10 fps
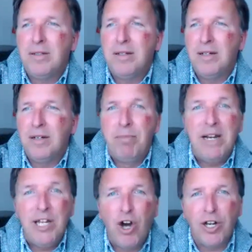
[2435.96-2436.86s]
uh,
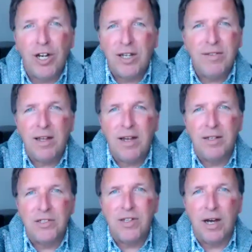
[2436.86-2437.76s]
Billy Connolly and that kind
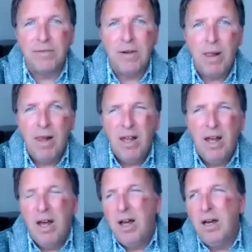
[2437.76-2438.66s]
of stuff.
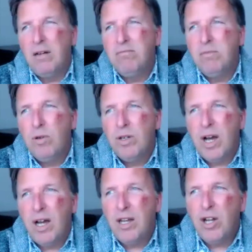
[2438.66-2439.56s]
Um,
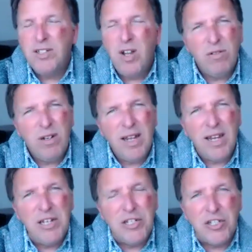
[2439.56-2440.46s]
you know, I don't like
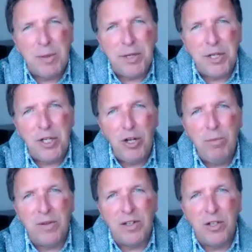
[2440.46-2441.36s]
insipid
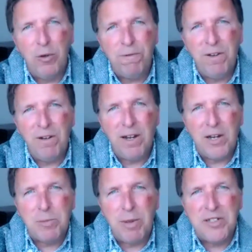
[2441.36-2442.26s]
humour that you feel like
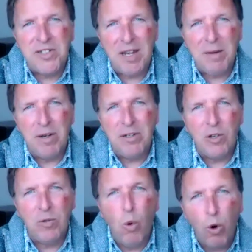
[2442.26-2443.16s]
it's been tapered, uh,
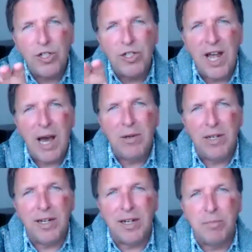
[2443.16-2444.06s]
watered down a
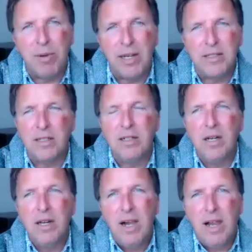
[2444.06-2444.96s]
little bit. Uh,
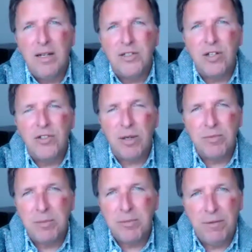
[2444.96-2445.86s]
and so
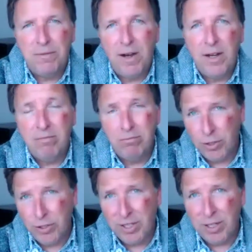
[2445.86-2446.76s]
sometimes I find
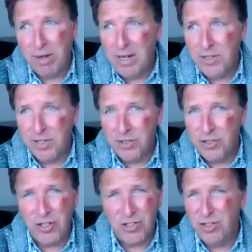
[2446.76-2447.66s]
modern comedians
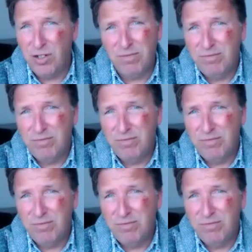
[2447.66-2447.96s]
just not,